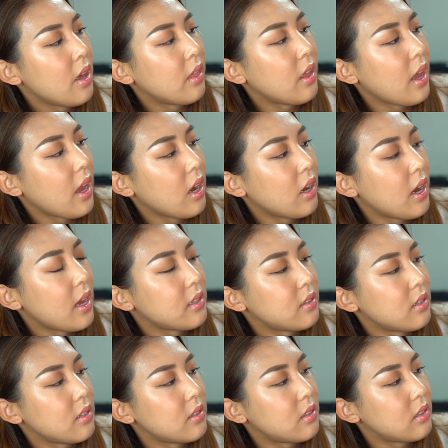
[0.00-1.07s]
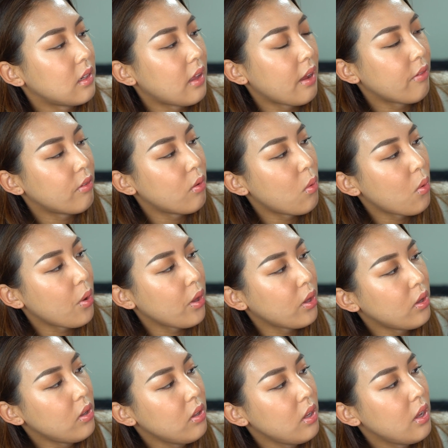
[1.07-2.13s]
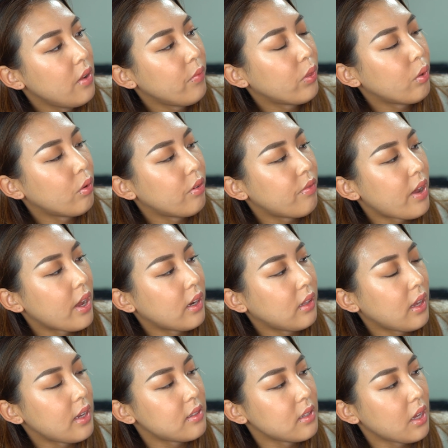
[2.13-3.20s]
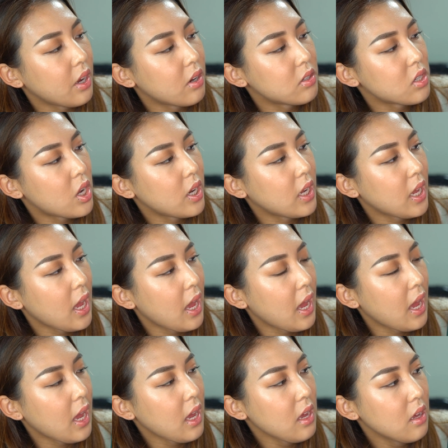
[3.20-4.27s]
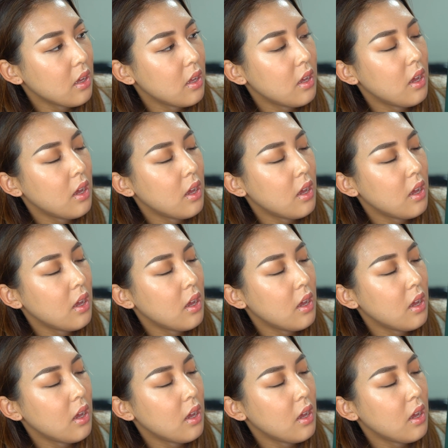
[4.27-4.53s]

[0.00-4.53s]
the hair essence delightful oil, the revitalizing hair tonic A,